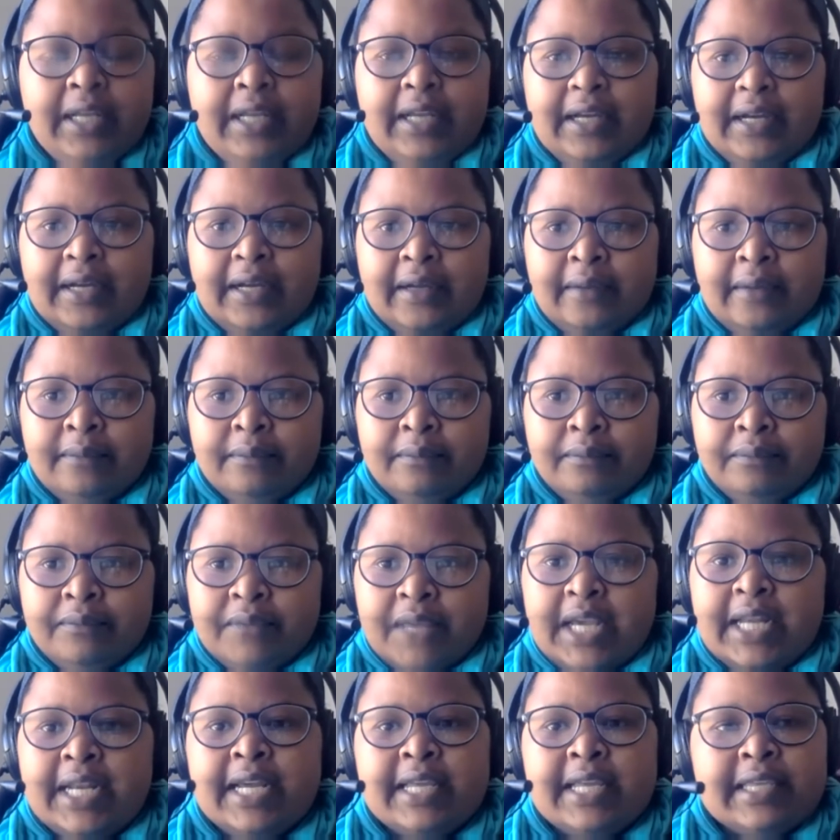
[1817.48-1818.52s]
And
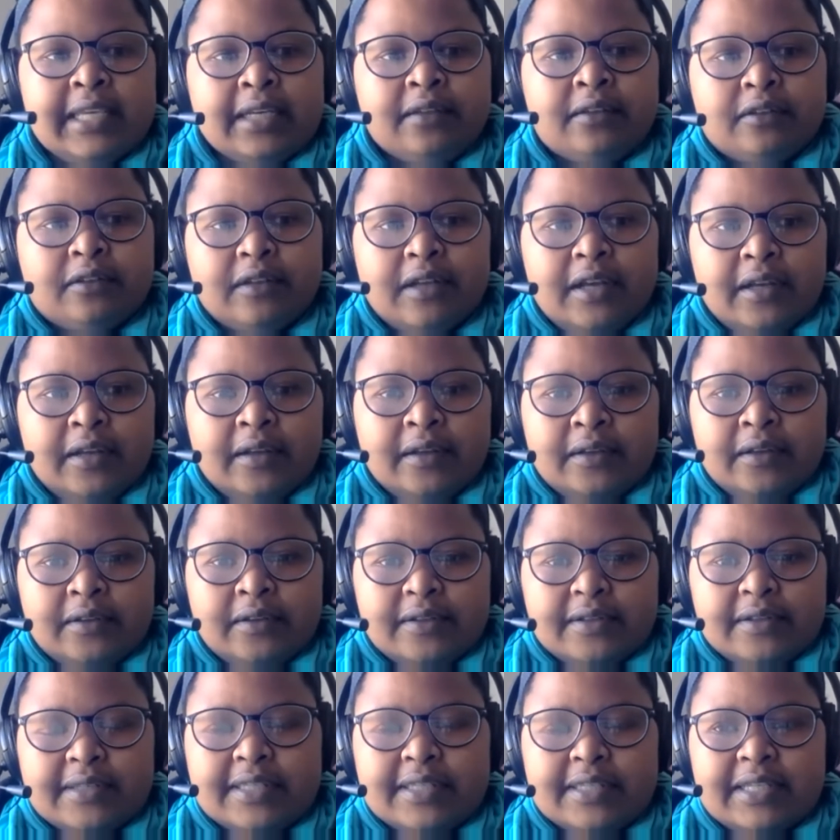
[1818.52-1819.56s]
I think,
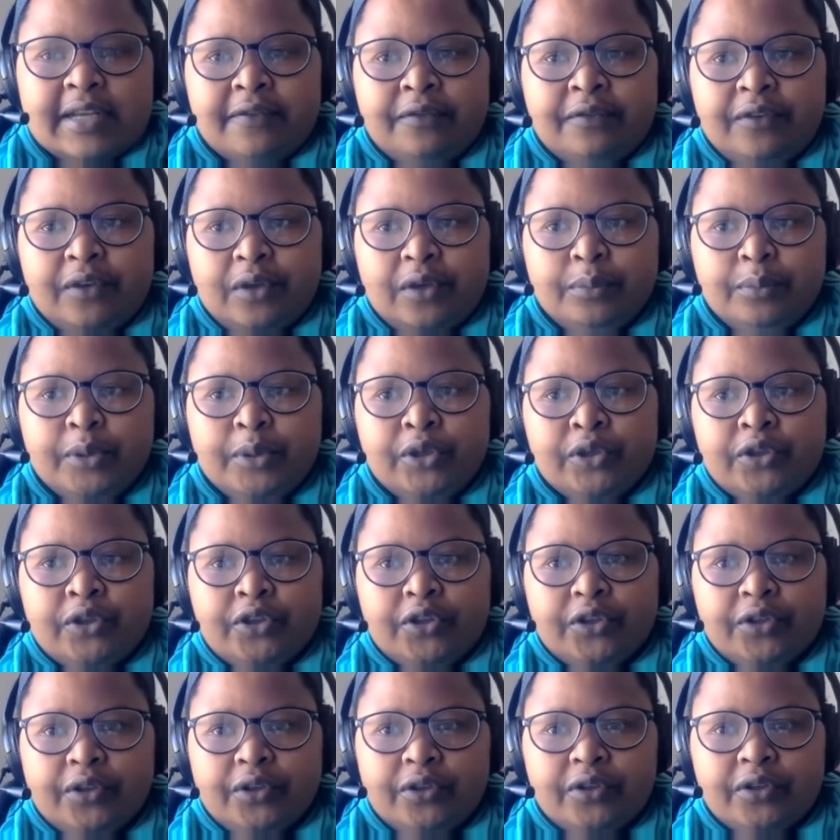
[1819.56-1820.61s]
Stef, your
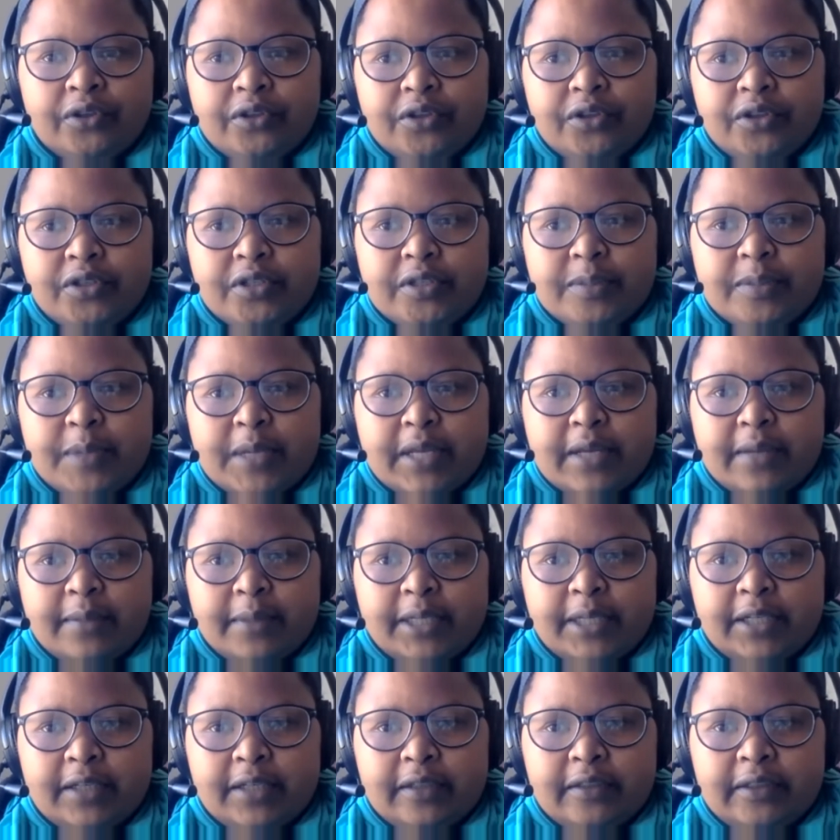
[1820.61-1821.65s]
book, you speak
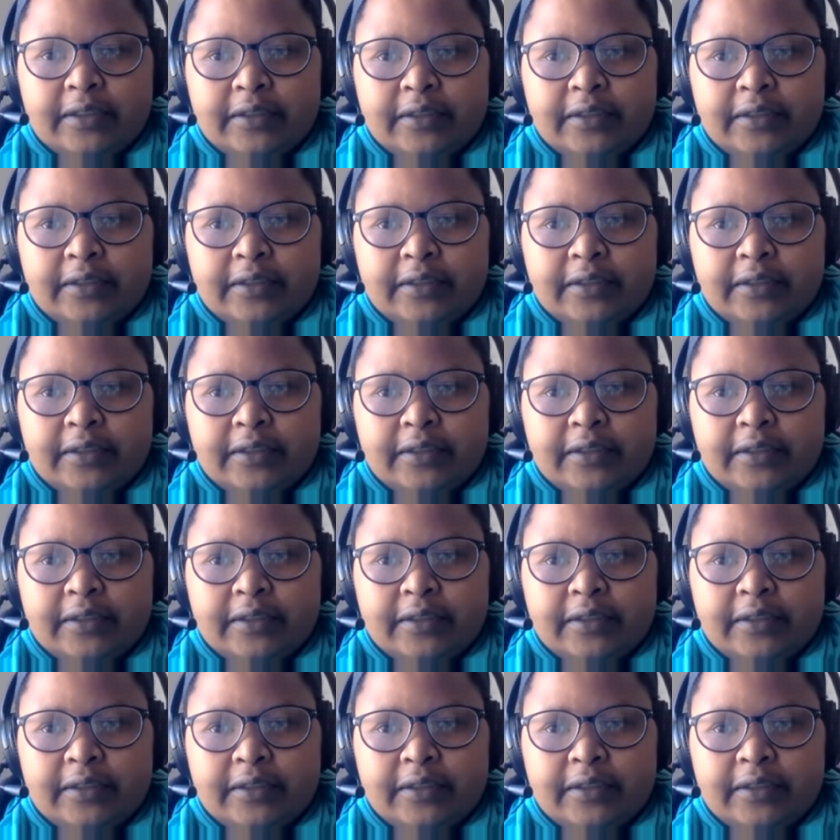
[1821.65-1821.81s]
about